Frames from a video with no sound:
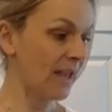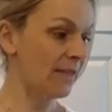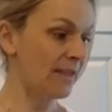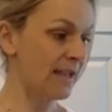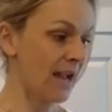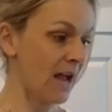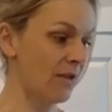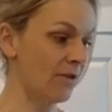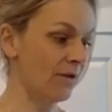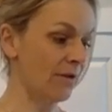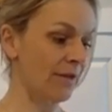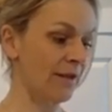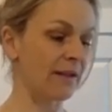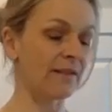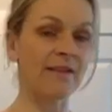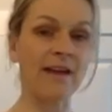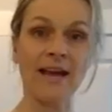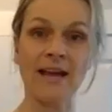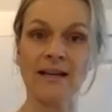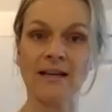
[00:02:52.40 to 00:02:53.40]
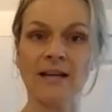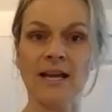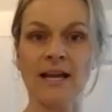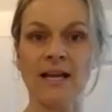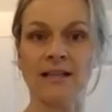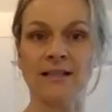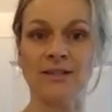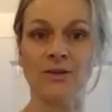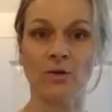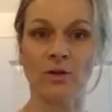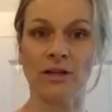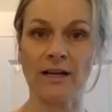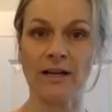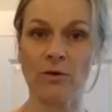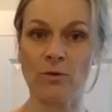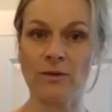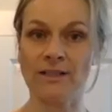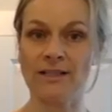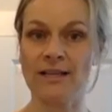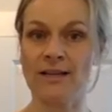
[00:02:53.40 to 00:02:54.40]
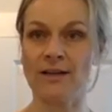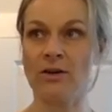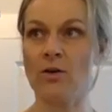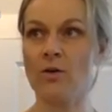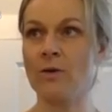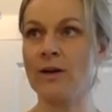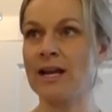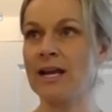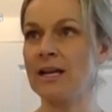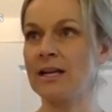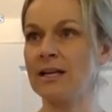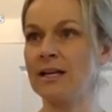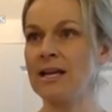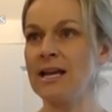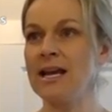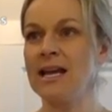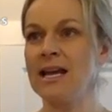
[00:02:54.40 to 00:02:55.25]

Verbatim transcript: the other thing then is your liquids that are going in.